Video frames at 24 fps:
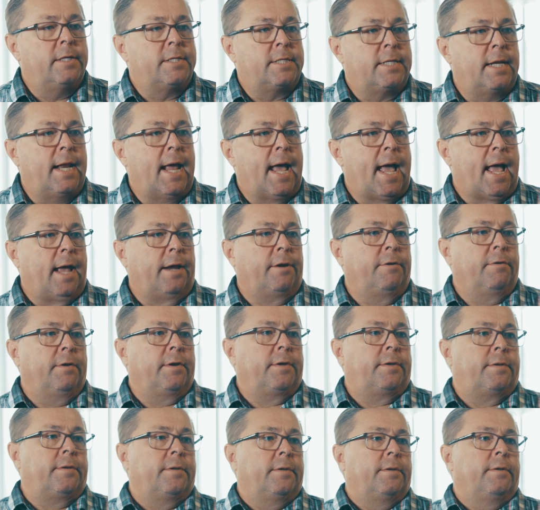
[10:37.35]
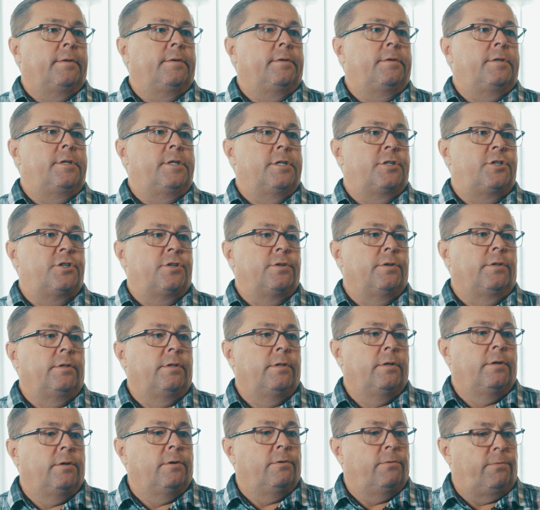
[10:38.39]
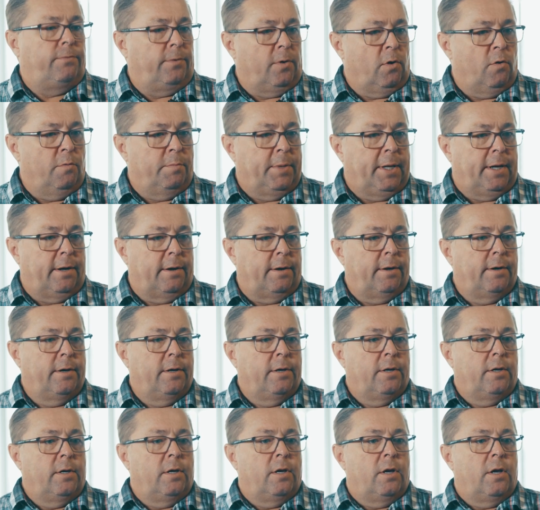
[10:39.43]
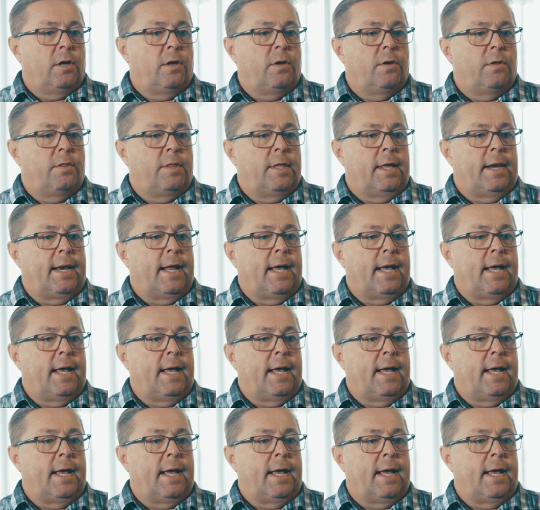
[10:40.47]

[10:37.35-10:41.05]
is an accurate digital flow meter that